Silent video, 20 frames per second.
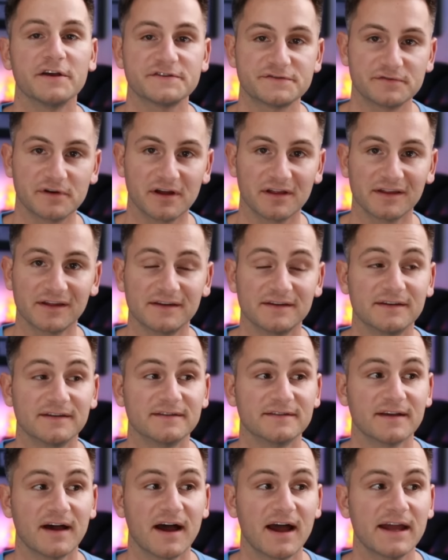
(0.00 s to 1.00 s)
Australian
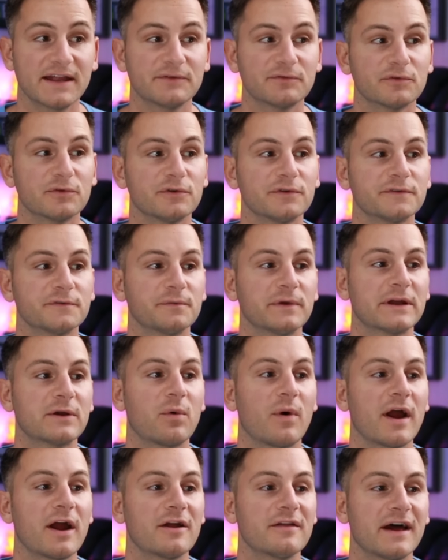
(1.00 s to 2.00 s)
design rules
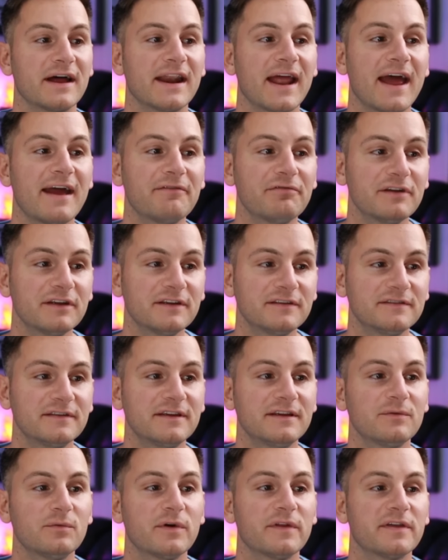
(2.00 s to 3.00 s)
require that every
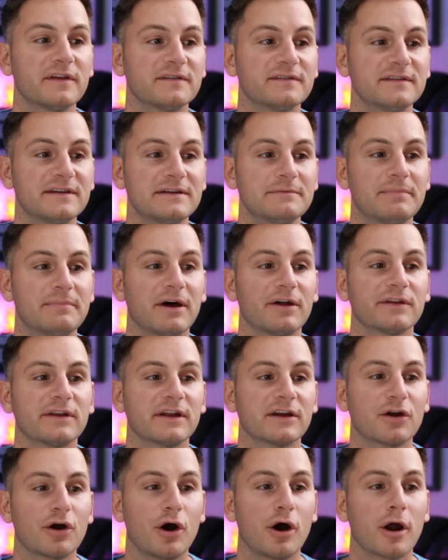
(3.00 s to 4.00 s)
seat with a seatbelt in
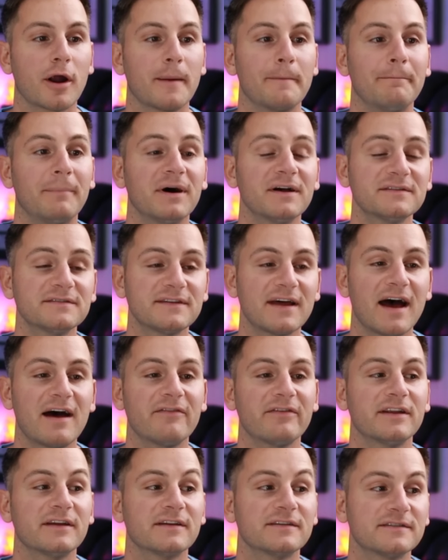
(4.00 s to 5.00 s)
a car must
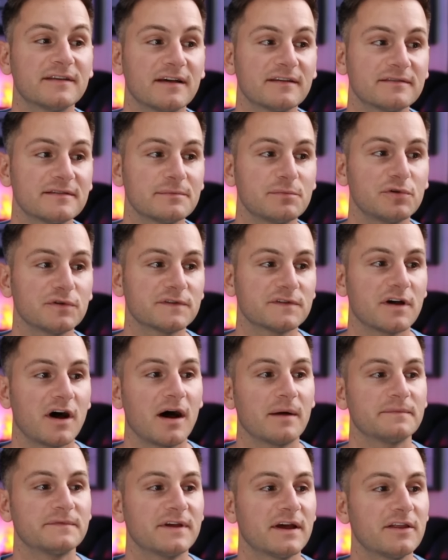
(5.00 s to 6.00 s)
have an accessible
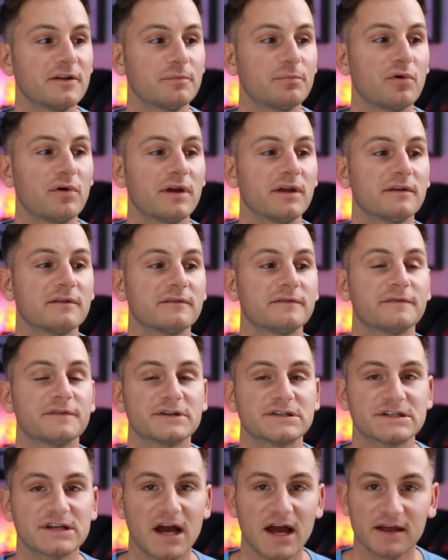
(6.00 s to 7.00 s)
top tether point for
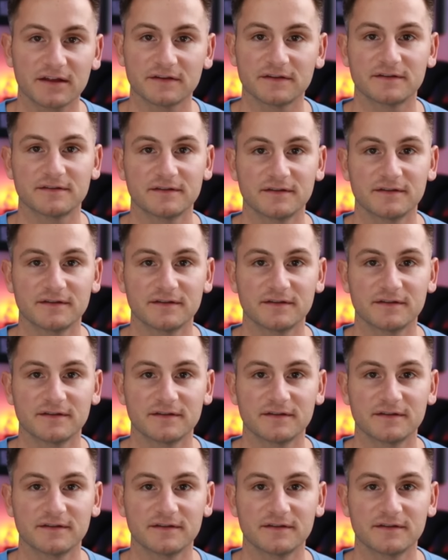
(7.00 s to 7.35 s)
child